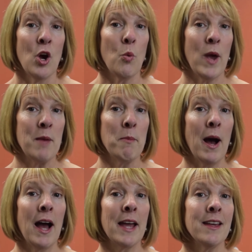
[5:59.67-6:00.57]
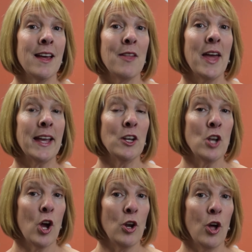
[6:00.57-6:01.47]
whereby they can
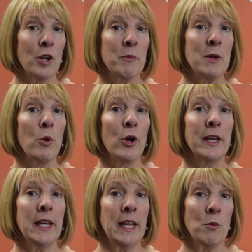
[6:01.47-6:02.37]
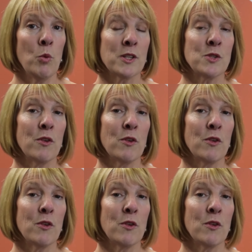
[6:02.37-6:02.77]
no longer be working in what's